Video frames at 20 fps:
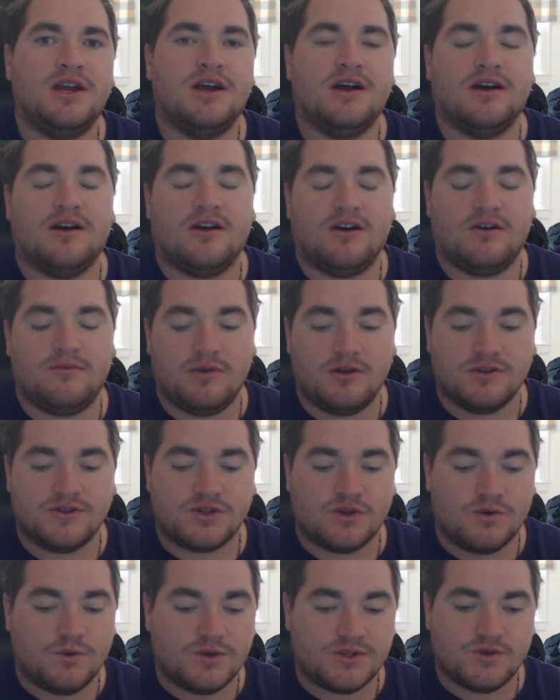
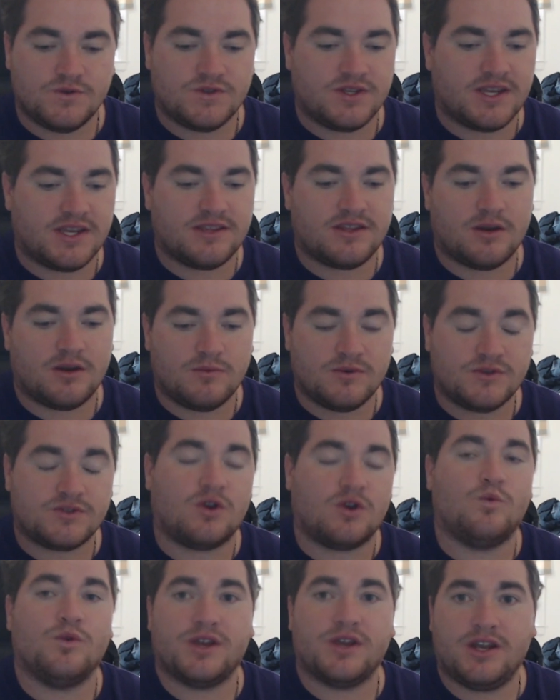So as soon as I get there, I'm going to
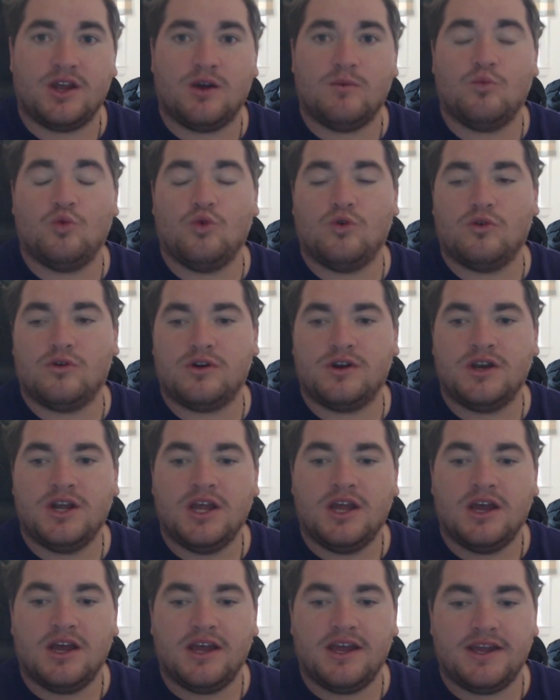start working out more.
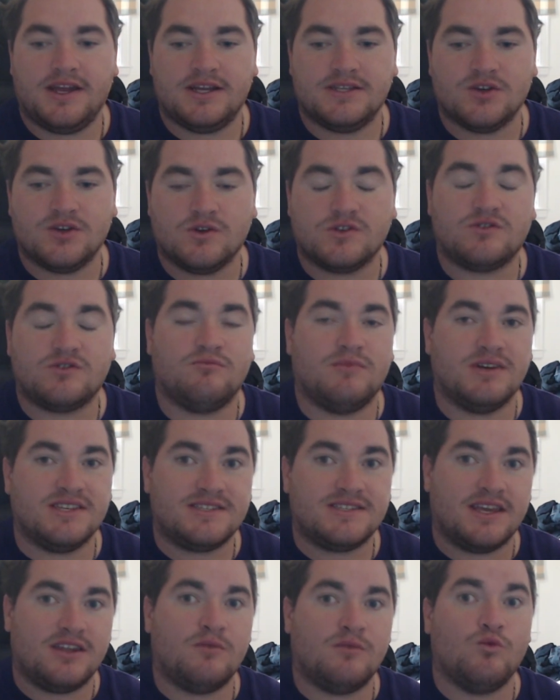And also, my
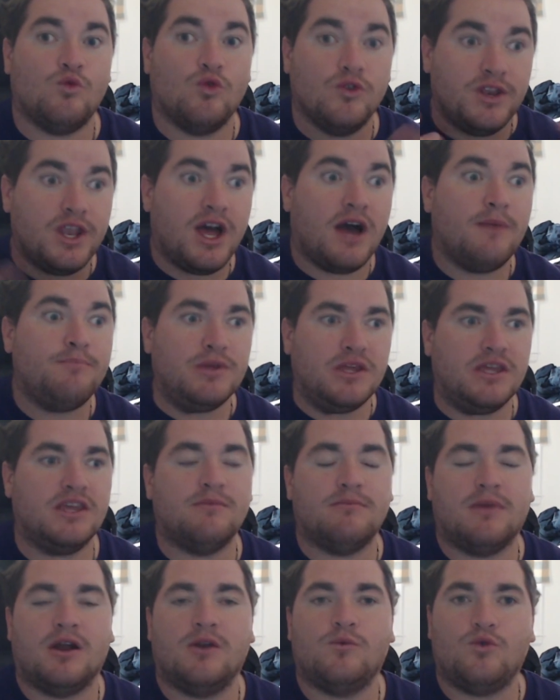setup will not be in
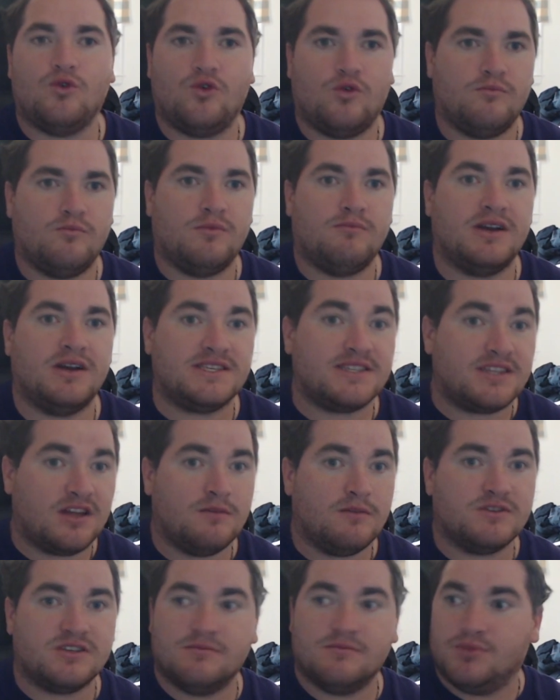my room. My
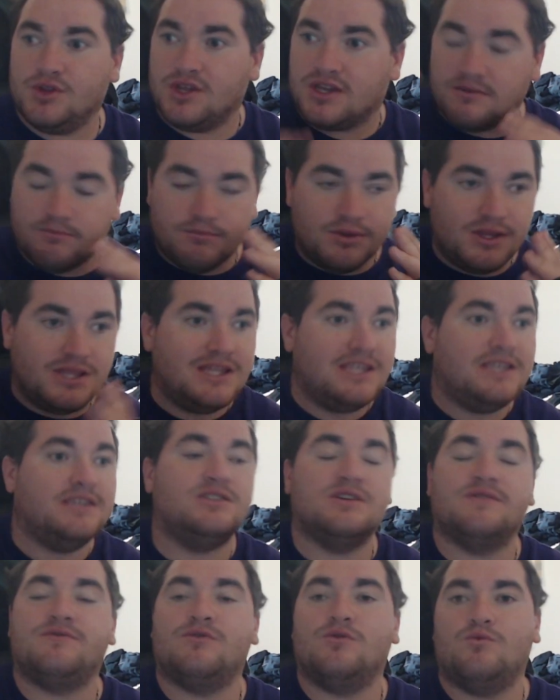setup is going to be a completely
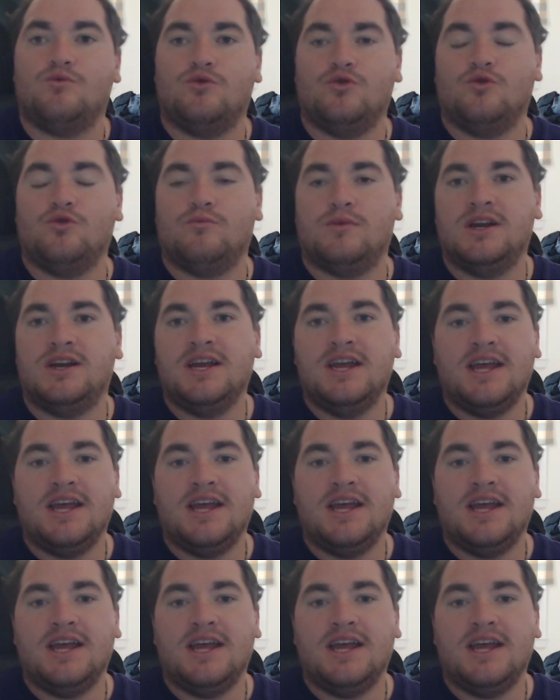different room.